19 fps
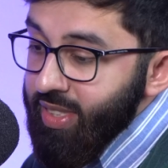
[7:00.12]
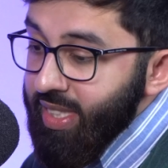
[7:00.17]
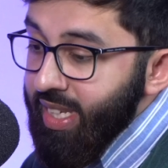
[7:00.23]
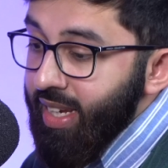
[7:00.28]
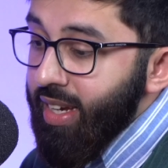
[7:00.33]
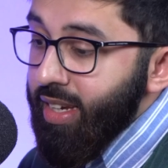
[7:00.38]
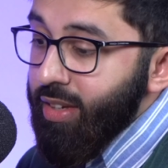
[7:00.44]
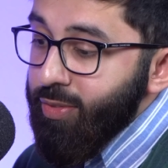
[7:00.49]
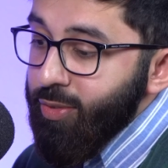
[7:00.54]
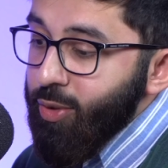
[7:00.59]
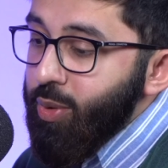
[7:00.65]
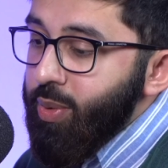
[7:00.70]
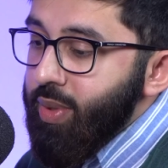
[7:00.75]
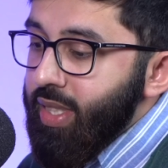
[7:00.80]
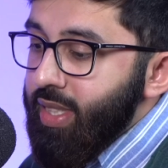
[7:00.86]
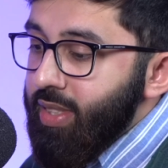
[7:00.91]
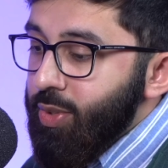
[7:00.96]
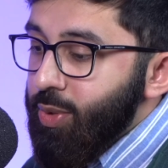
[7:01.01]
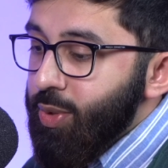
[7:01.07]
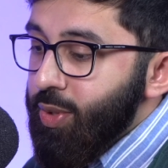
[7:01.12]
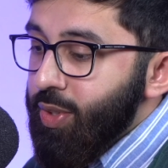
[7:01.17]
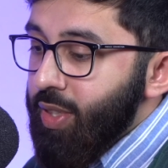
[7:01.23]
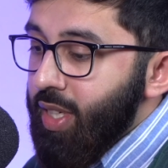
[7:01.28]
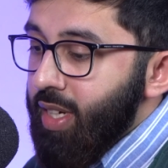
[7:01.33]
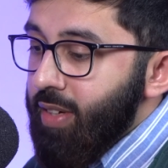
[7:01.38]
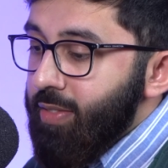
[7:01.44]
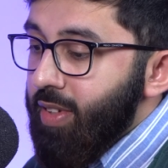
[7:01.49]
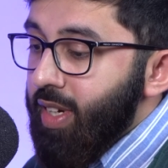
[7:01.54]
slightly forward to
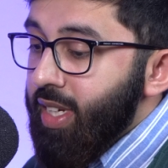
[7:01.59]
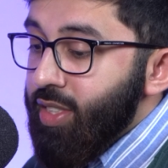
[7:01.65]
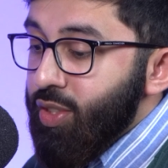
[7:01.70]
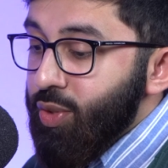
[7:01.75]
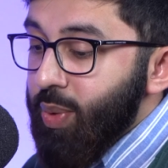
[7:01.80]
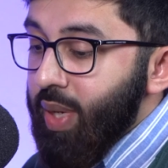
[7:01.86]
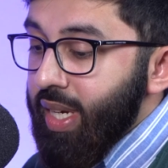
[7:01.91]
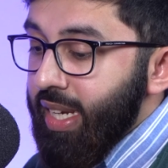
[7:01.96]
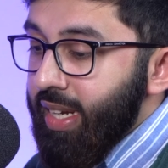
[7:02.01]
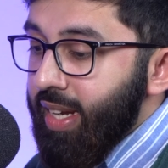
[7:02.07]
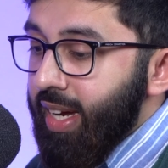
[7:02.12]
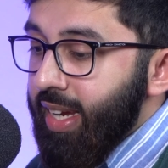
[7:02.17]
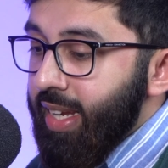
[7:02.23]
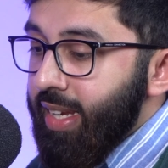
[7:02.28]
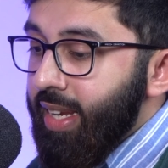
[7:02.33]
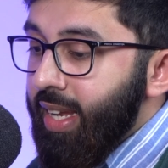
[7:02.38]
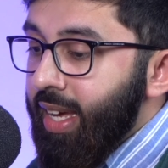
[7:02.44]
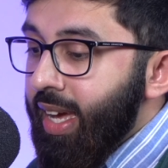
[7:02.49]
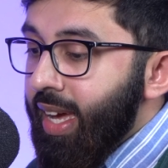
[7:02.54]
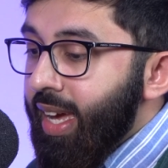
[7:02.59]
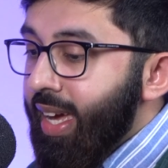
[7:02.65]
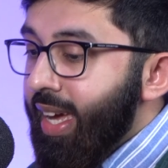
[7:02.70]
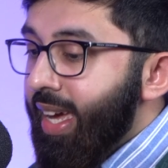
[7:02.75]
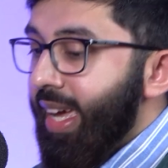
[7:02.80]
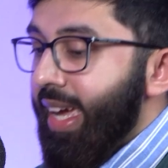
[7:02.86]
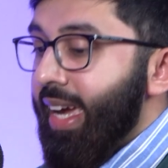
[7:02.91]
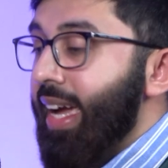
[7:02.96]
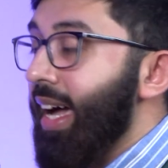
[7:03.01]
verse 29,
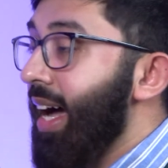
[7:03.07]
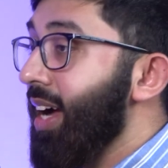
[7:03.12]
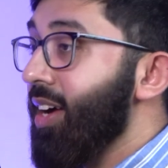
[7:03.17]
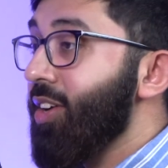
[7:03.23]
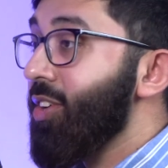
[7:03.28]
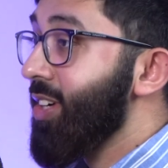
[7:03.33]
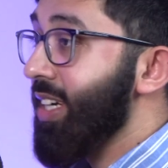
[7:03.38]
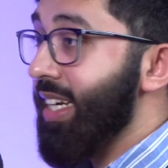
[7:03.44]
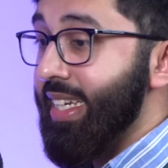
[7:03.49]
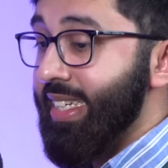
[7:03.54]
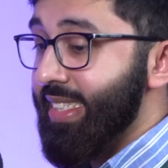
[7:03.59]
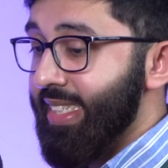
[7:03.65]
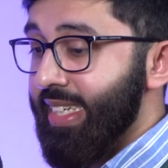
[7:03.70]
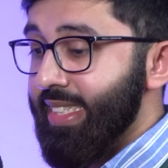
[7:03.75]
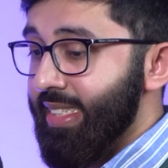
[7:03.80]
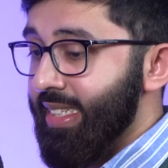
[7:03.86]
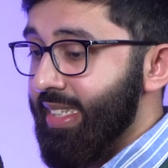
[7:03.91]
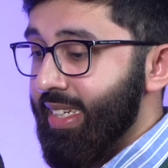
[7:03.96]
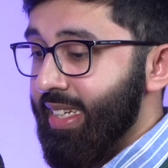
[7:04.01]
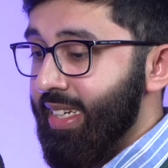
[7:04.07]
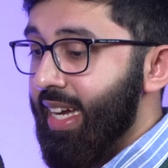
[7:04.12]
it categorically says it.